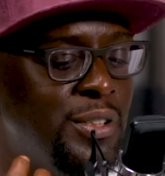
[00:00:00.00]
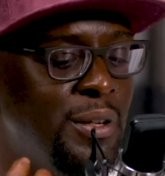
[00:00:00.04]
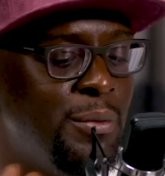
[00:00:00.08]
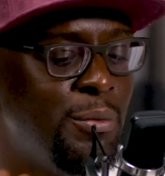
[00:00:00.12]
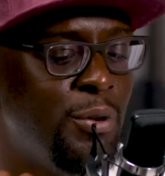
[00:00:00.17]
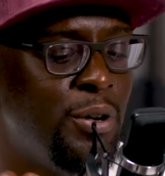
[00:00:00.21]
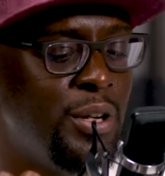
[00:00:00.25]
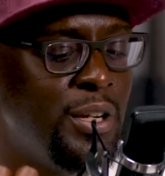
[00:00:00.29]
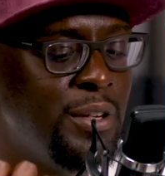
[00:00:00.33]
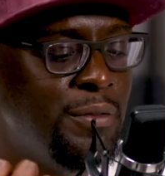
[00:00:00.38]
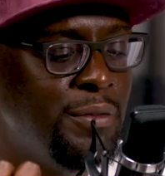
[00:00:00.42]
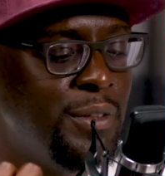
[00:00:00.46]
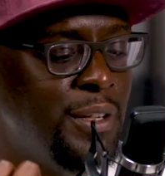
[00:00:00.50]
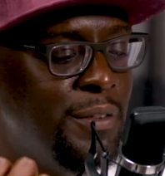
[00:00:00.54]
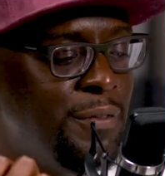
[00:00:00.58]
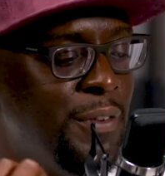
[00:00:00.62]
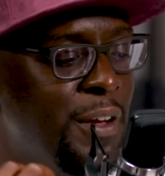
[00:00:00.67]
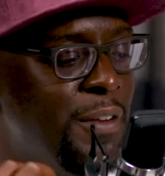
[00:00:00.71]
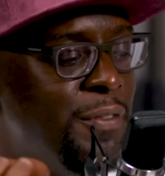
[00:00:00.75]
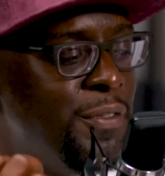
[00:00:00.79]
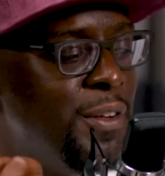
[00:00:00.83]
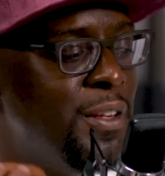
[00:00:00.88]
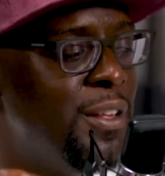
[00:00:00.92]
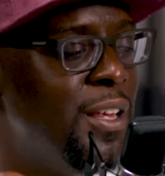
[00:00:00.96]
some, or even if
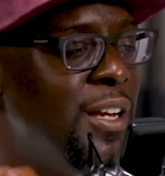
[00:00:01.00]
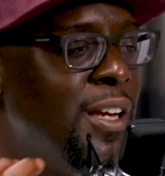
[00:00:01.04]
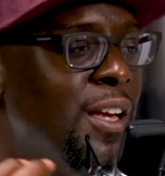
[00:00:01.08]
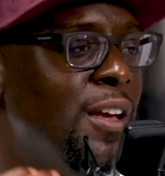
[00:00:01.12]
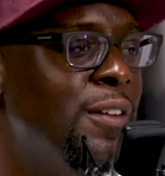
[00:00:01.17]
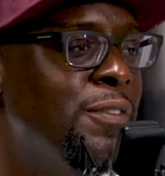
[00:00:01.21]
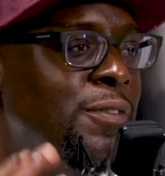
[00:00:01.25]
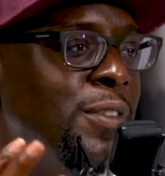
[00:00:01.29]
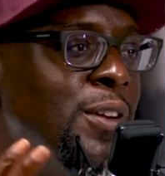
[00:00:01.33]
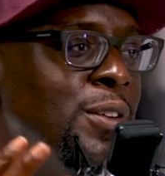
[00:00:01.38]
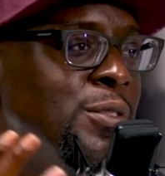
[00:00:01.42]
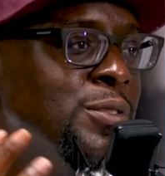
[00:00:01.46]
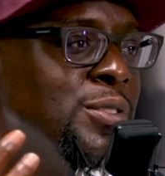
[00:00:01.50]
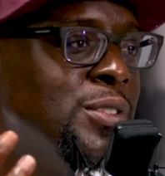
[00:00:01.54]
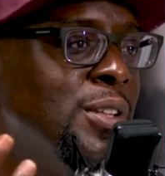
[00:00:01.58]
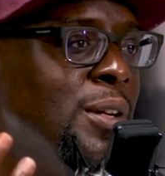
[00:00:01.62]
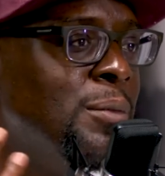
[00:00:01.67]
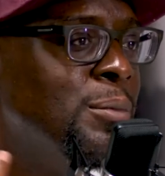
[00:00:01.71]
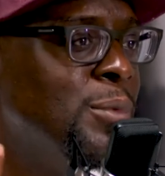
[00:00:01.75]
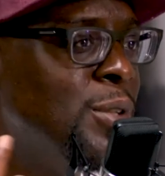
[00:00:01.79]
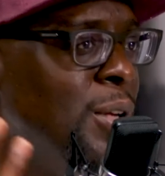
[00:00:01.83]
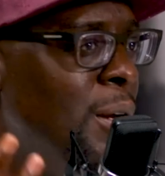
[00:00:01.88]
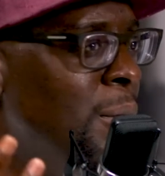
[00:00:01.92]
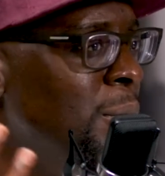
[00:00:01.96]
I felt like I felt
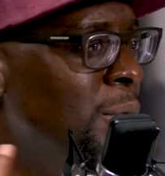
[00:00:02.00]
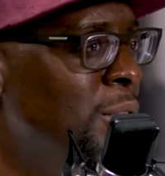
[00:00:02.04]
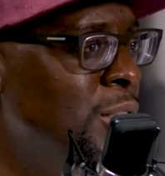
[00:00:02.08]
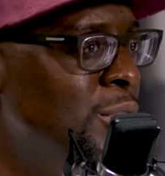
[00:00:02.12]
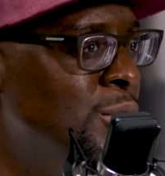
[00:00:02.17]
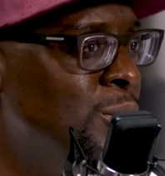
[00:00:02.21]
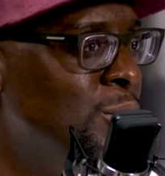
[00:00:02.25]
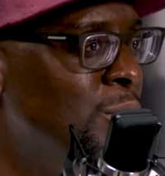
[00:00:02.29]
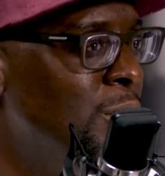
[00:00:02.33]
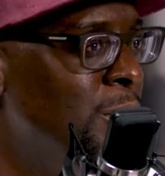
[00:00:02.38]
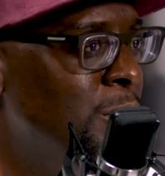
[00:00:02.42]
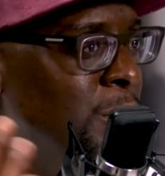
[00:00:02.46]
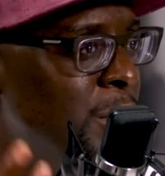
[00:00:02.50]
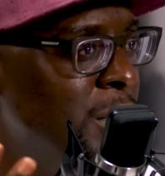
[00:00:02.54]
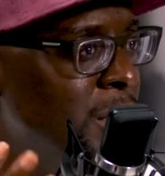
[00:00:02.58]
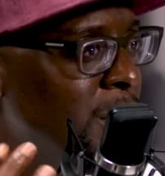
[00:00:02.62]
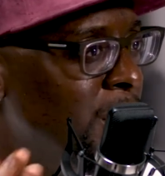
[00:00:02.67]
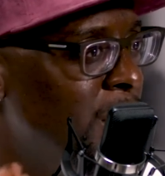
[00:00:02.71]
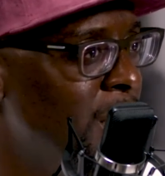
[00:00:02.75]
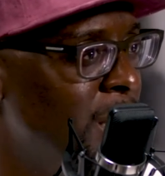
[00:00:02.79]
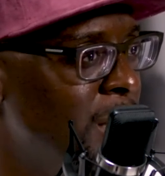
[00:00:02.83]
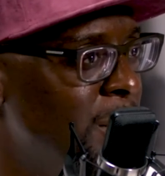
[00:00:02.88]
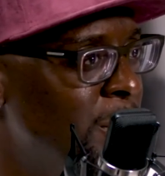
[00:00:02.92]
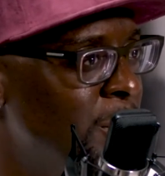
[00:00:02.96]
something coming into a big
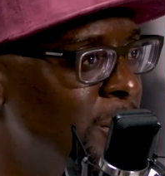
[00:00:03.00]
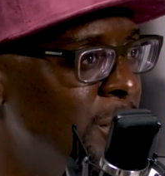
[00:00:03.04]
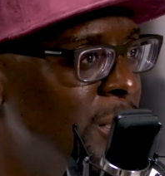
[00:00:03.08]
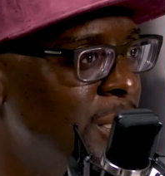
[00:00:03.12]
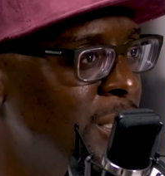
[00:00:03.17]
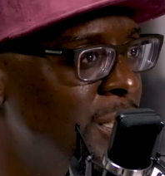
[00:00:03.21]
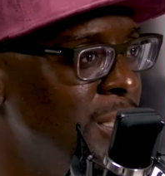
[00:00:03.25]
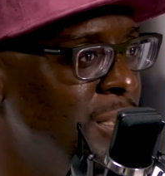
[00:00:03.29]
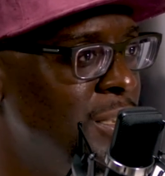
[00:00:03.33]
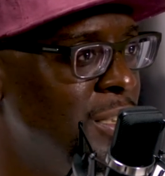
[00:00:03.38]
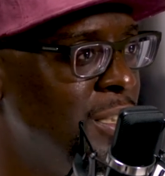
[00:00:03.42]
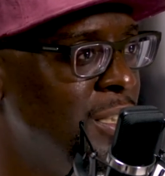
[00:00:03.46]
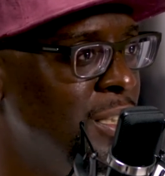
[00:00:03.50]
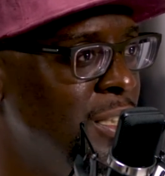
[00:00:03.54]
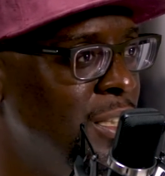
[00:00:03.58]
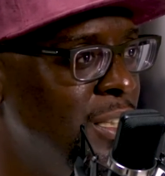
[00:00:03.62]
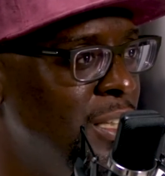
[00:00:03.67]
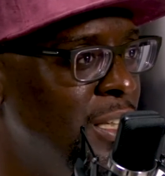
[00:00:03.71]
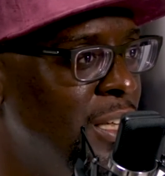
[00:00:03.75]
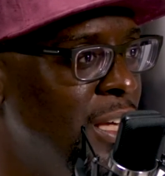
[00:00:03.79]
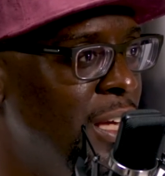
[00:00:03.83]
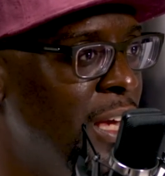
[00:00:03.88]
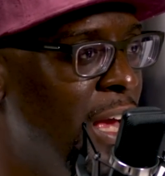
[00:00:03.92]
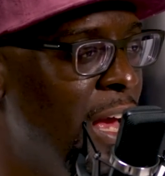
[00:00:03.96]
game or
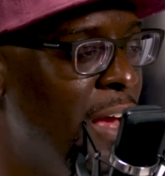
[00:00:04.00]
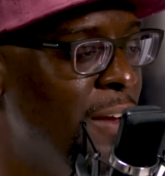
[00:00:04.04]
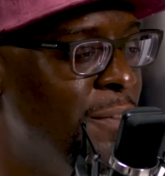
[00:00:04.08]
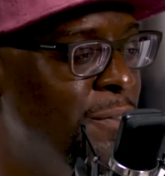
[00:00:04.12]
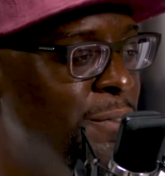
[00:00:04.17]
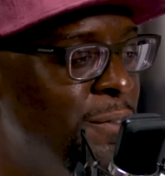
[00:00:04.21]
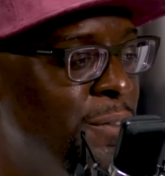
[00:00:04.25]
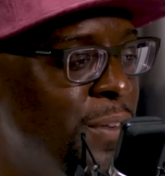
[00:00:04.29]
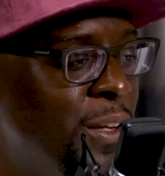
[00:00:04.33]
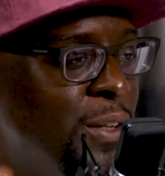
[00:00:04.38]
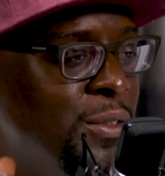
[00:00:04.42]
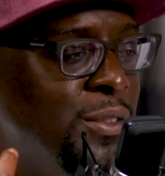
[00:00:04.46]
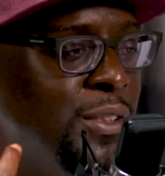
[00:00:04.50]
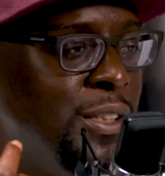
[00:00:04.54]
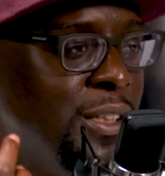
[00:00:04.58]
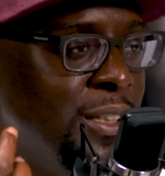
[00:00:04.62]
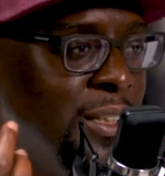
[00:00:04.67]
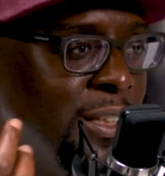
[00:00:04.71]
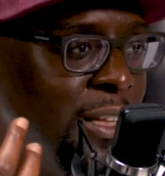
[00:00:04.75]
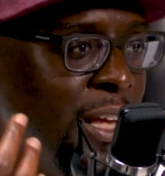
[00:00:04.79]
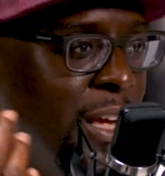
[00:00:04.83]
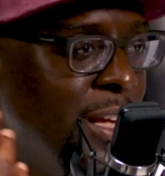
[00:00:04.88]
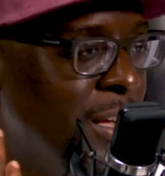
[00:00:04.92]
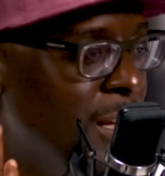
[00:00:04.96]
anything, I felt it
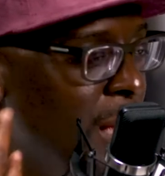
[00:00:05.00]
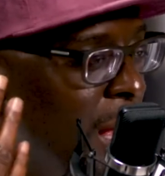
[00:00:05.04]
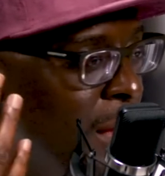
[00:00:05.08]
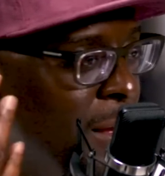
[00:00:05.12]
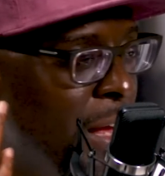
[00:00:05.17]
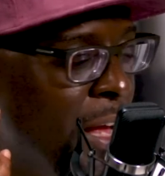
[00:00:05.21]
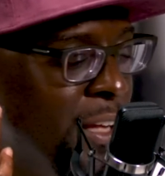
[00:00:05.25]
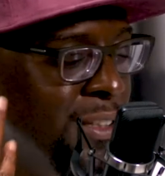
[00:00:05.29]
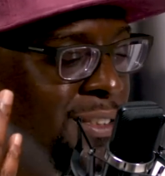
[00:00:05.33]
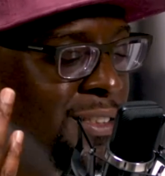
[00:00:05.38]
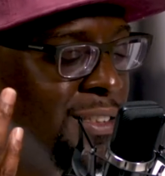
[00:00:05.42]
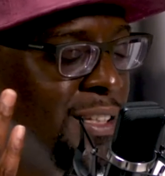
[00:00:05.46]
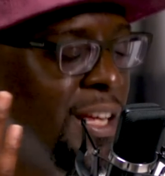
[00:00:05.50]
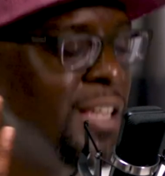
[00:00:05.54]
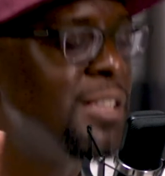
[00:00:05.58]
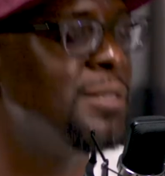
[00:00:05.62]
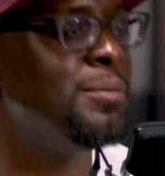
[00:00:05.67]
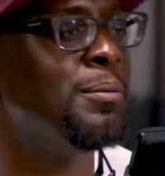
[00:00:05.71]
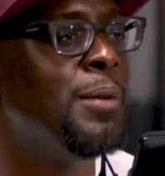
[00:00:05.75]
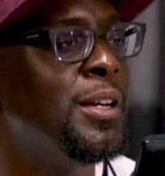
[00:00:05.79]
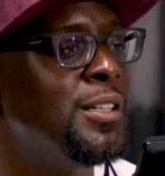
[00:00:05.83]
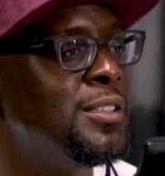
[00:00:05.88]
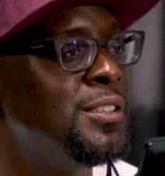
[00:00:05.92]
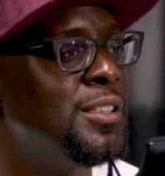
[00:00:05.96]
like I
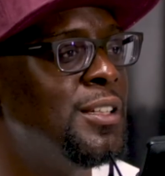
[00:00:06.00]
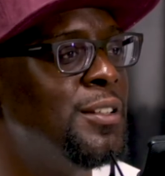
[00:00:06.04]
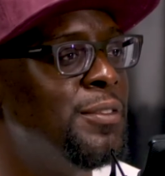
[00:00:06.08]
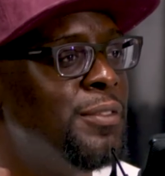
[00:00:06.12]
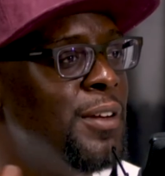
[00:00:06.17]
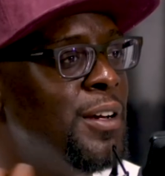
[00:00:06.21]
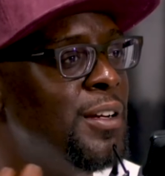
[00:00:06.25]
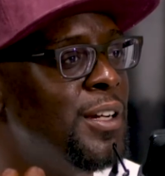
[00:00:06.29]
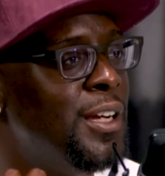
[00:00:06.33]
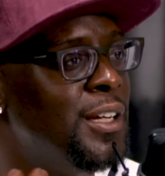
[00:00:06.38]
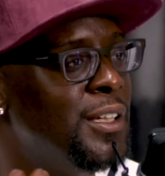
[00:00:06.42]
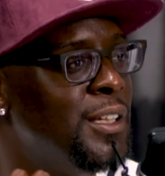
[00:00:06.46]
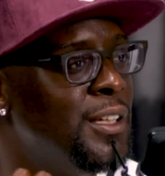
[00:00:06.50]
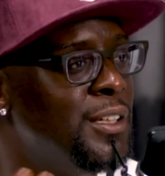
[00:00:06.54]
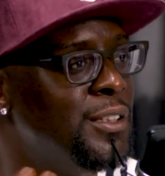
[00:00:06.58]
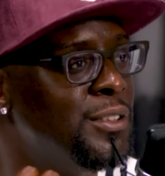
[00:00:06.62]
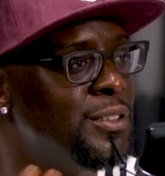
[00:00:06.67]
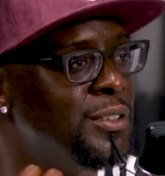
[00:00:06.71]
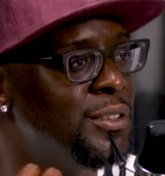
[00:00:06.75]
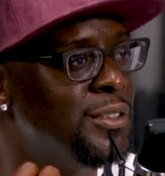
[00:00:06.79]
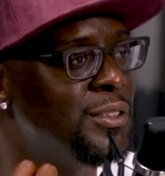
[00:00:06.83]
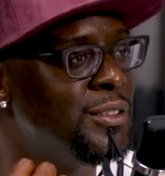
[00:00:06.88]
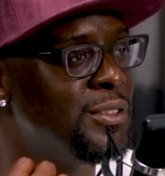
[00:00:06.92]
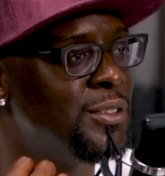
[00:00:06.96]
psyched myself out, I
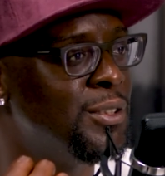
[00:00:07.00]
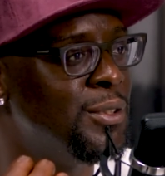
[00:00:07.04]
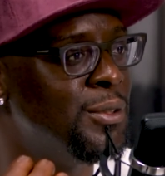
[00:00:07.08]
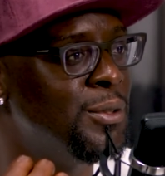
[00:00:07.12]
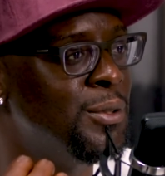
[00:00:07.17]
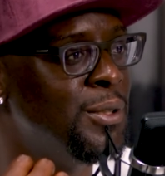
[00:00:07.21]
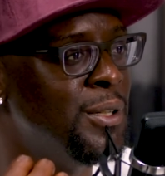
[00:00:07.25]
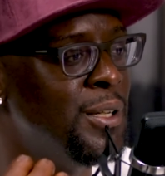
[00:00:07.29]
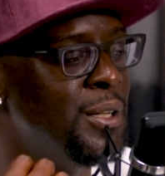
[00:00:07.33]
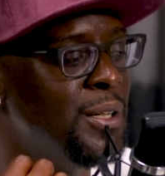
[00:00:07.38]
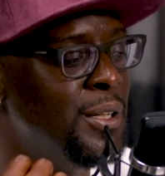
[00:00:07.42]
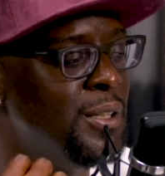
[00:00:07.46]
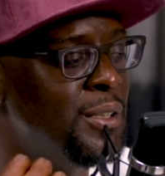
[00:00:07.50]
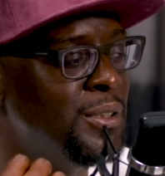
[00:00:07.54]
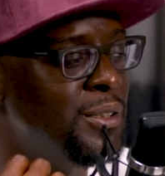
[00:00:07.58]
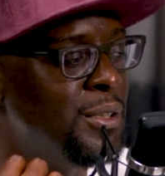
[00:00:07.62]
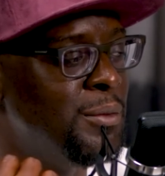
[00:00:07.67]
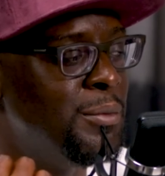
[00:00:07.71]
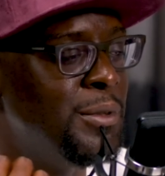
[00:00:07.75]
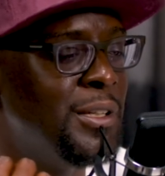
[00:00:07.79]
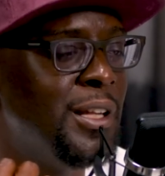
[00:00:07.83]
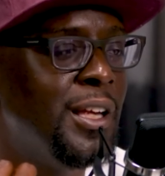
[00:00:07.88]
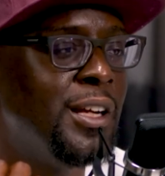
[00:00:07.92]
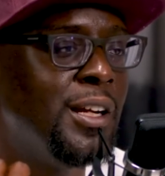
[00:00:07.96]
guess. So
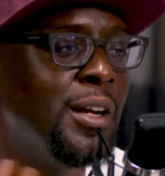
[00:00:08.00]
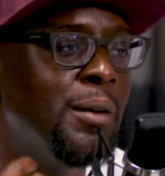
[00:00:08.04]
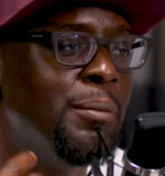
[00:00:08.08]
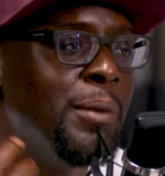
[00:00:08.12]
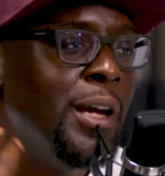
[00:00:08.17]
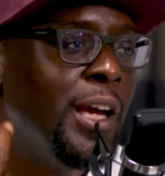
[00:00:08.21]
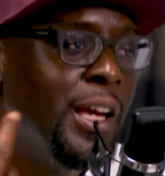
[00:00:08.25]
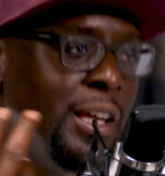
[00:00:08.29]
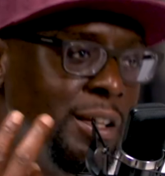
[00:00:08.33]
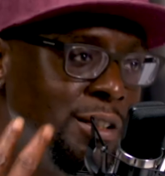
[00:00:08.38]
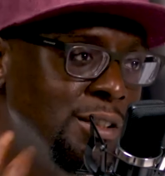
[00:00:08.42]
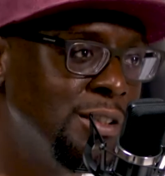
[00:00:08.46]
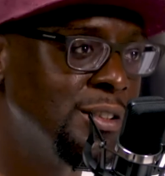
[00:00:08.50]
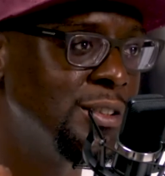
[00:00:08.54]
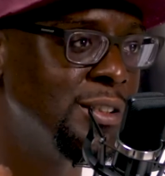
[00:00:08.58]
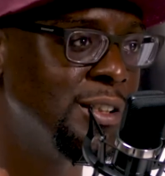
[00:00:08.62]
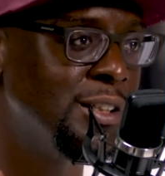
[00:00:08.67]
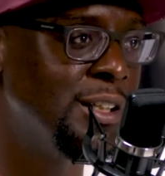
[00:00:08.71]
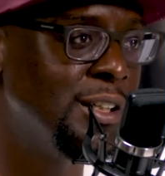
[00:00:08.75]
to be like, I'm anxious